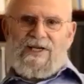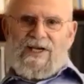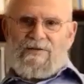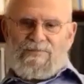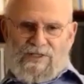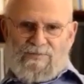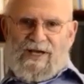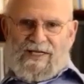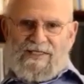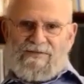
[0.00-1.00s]
and
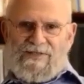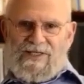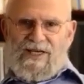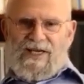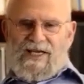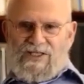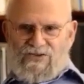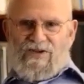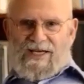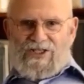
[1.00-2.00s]
perspectives and
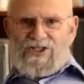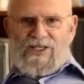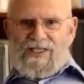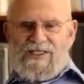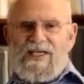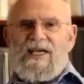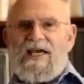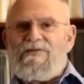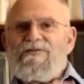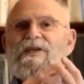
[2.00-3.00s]
strategies
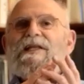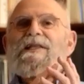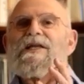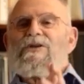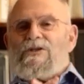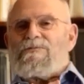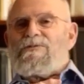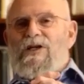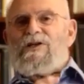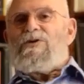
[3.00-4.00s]
and feel they're not
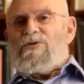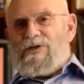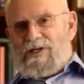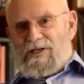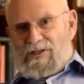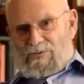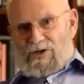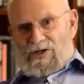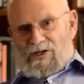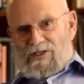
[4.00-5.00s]
alone in the
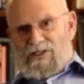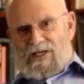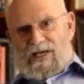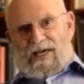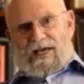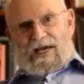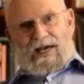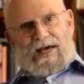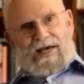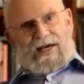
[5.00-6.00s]
world.
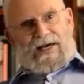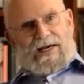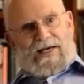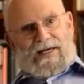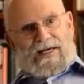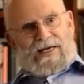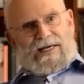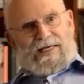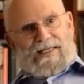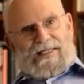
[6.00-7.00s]

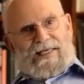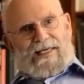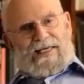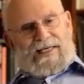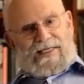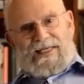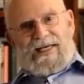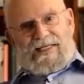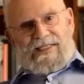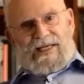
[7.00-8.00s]
The
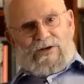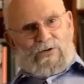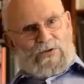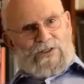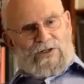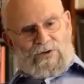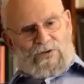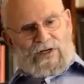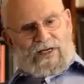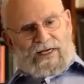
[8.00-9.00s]
TSA also
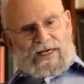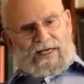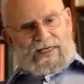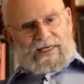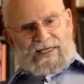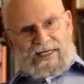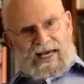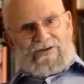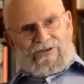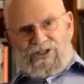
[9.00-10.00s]

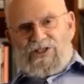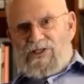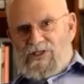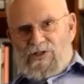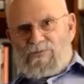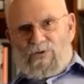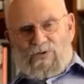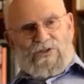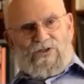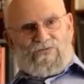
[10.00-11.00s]
encourages and
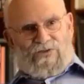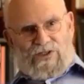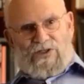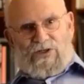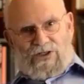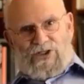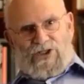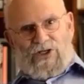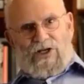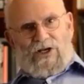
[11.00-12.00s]
supports
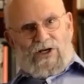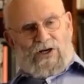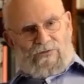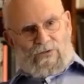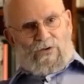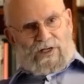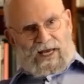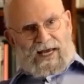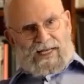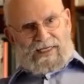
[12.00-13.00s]
research of all
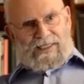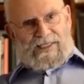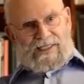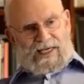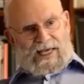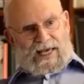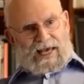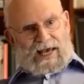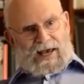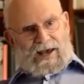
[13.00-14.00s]
kinds,
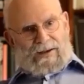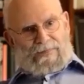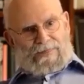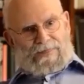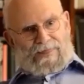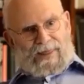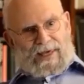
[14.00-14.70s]
and